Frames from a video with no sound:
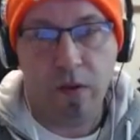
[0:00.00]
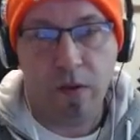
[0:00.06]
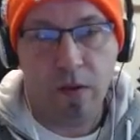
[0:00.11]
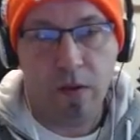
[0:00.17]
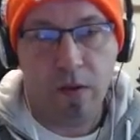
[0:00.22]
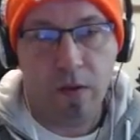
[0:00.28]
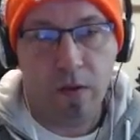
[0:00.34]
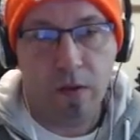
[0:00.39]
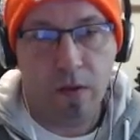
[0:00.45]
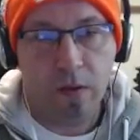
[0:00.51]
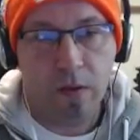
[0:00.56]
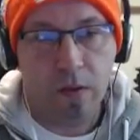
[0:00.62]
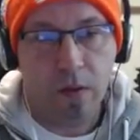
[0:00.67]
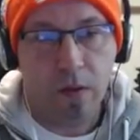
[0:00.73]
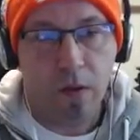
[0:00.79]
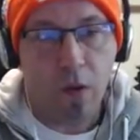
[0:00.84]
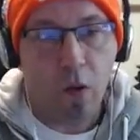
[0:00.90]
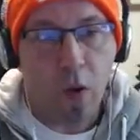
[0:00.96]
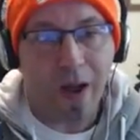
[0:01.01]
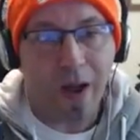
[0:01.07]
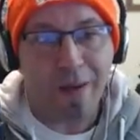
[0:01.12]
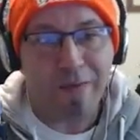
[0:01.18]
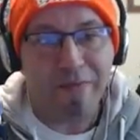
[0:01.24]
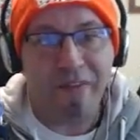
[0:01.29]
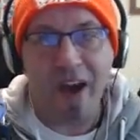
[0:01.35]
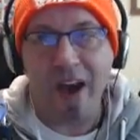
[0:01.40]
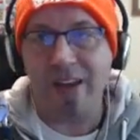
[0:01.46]
Other way around. Oh, I
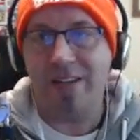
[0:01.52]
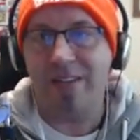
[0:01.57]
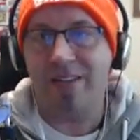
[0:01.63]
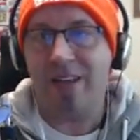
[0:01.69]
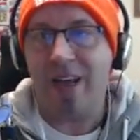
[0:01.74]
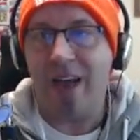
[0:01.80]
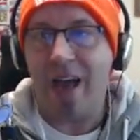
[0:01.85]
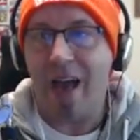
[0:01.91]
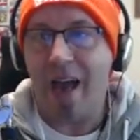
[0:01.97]
came first!